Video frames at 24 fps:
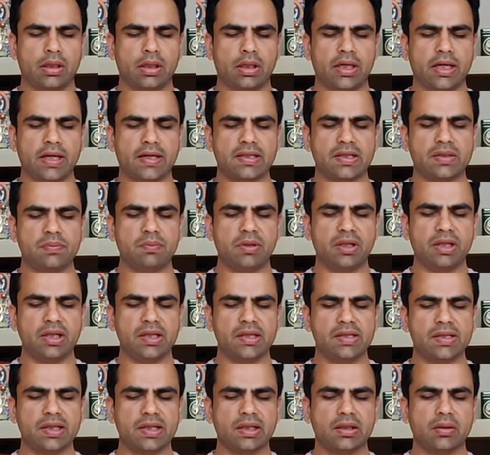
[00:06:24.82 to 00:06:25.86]

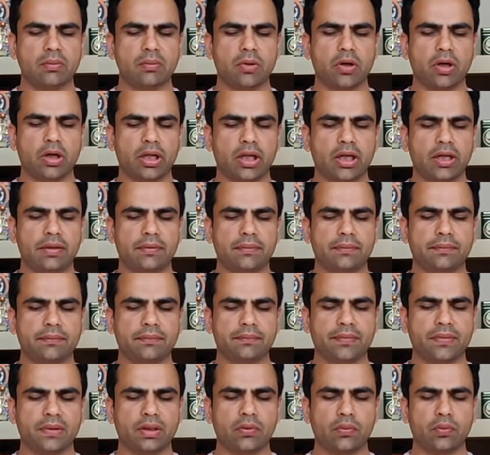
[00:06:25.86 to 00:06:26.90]
Experiencing the body
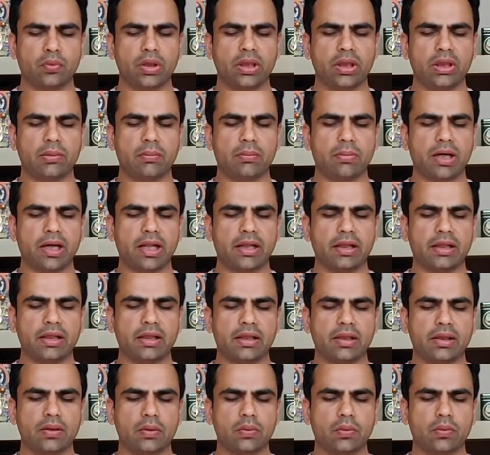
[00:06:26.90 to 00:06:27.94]
with the breath,
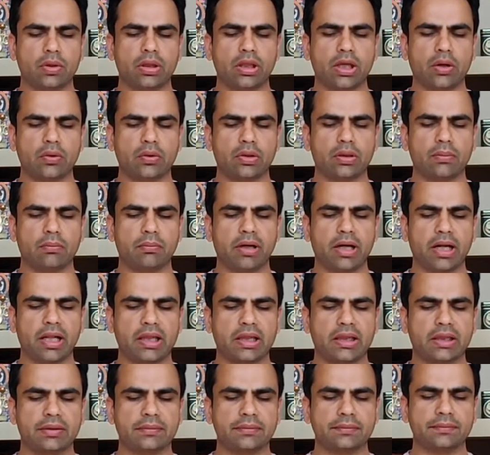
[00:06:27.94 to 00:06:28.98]
without the
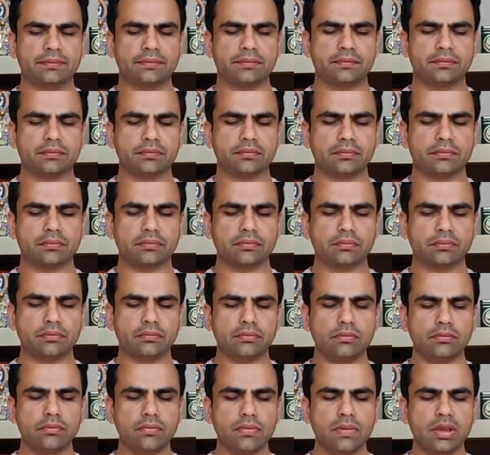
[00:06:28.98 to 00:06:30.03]
breath.
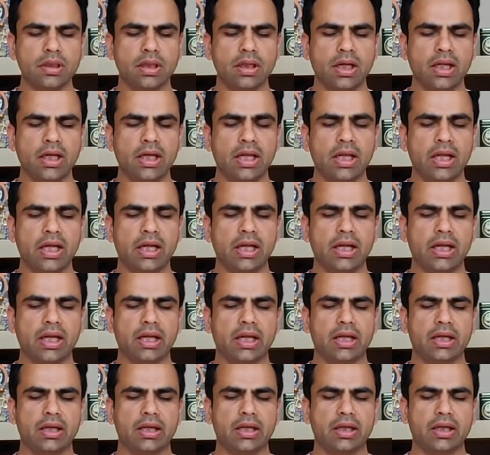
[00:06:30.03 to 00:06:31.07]

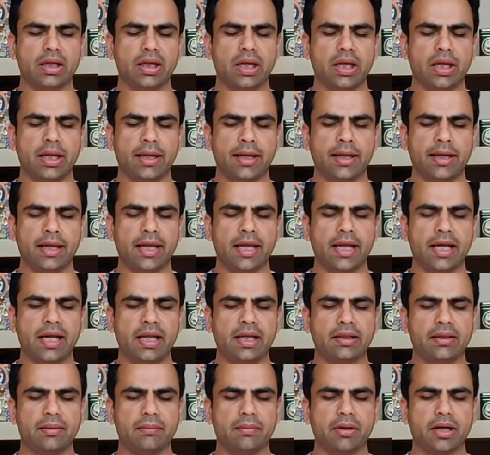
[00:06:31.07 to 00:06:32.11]
Inhaling
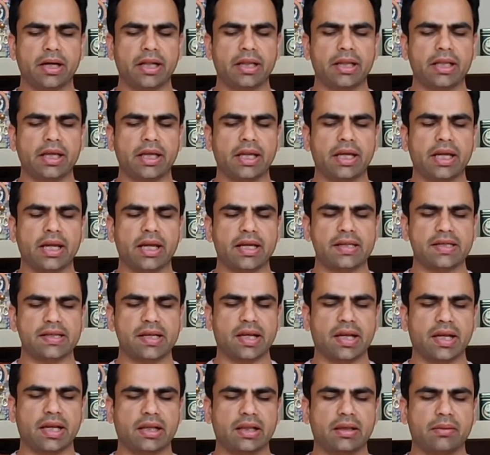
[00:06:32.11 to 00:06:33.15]
the breath and
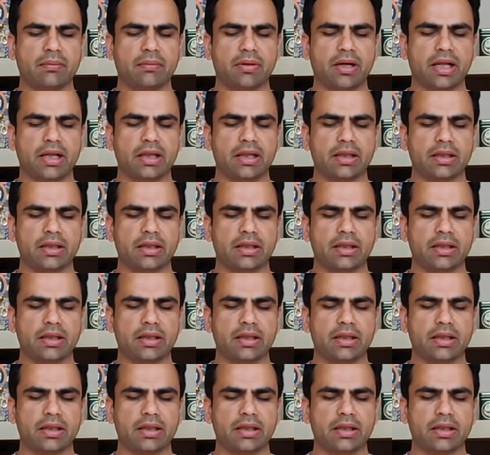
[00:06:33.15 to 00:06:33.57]
exhaling the breath.